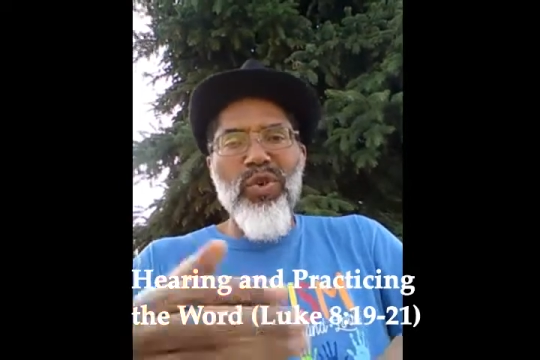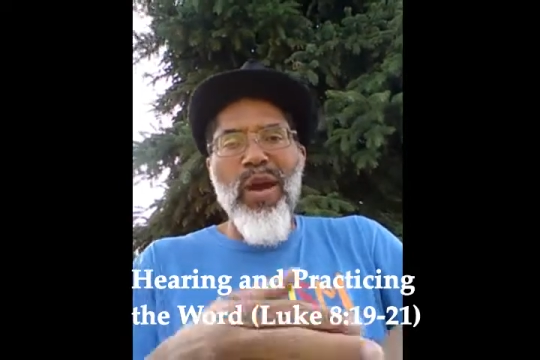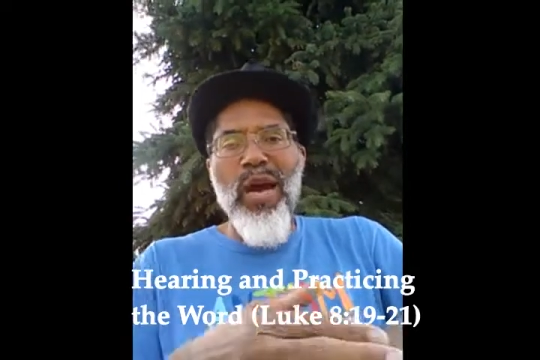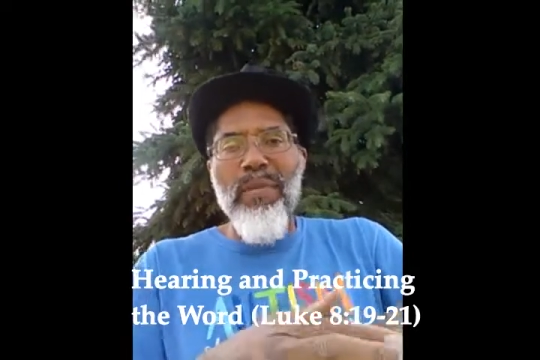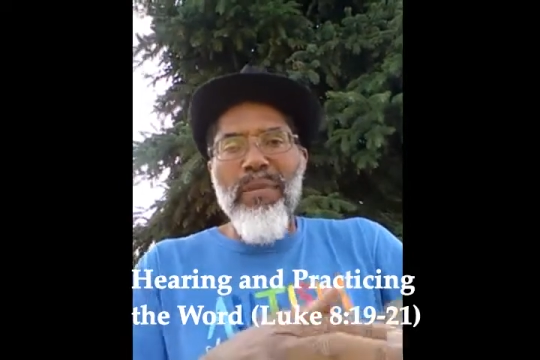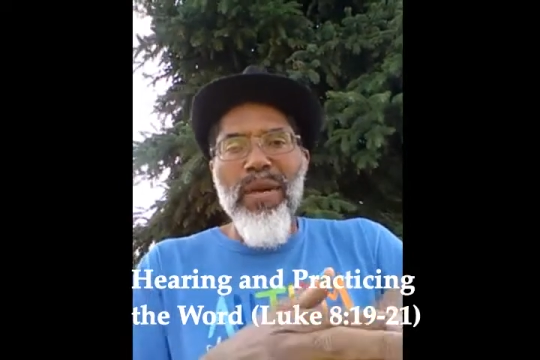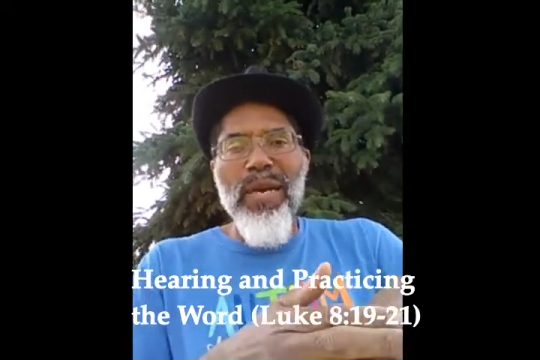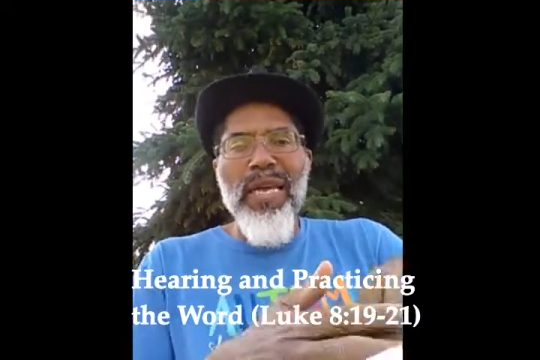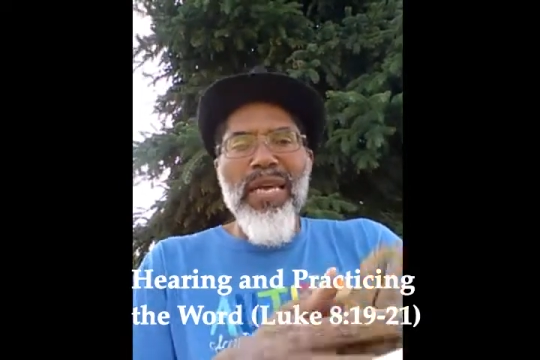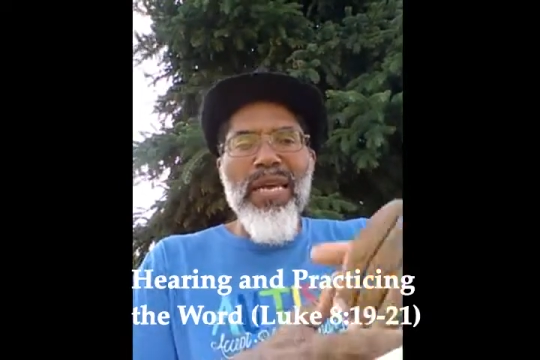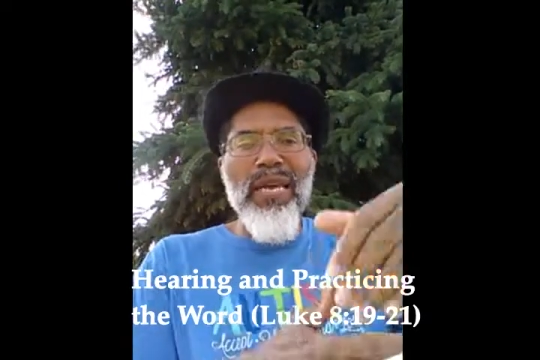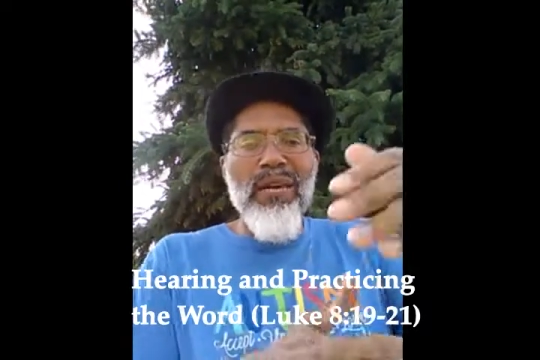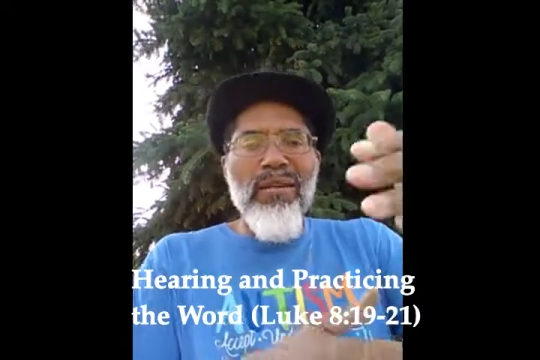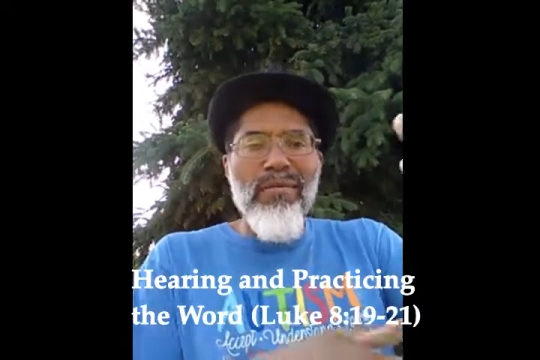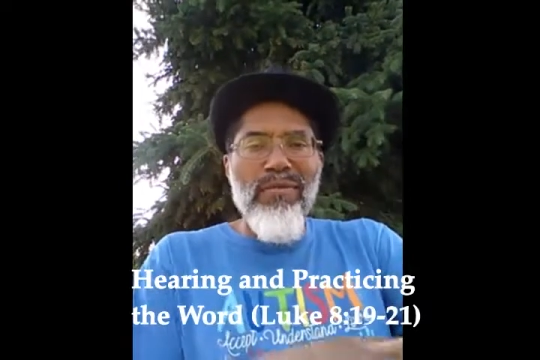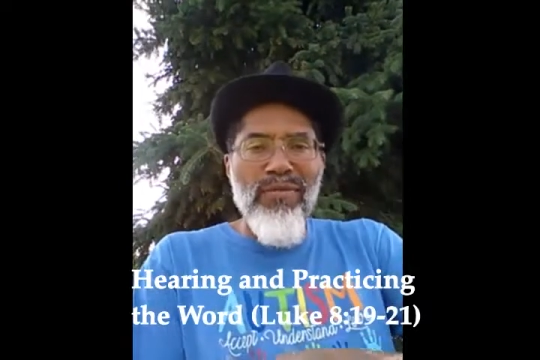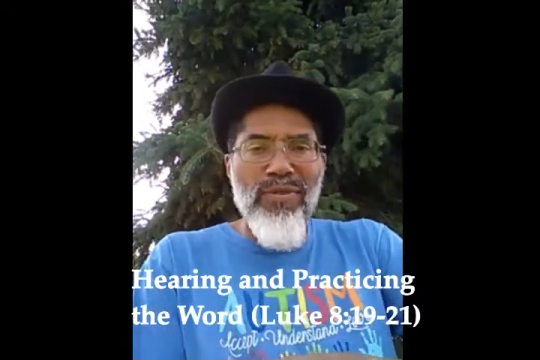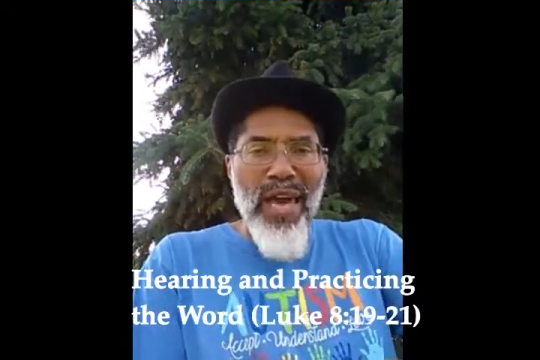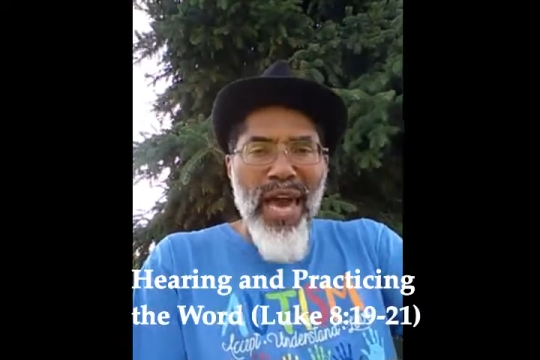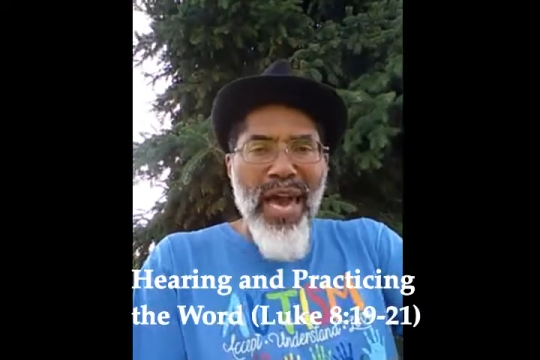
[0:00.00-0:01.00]
or I
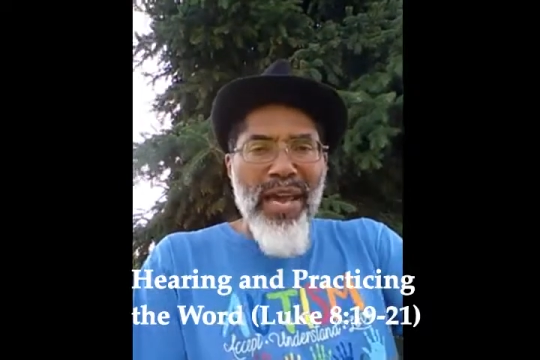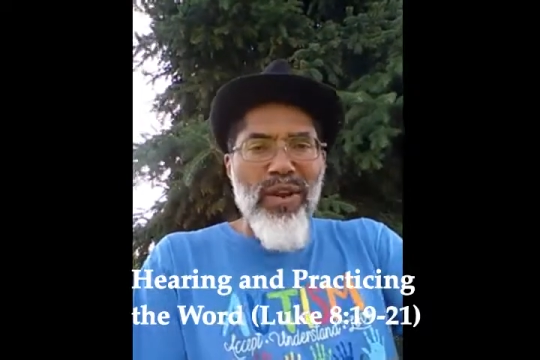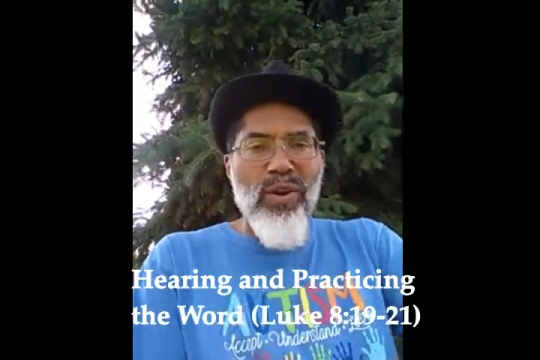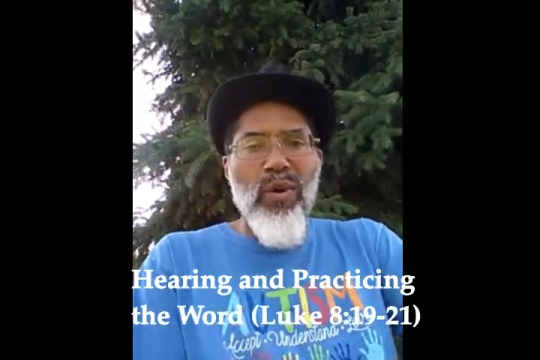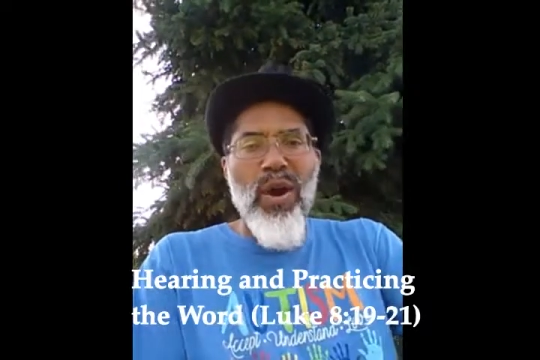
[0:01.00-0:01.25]
believe that,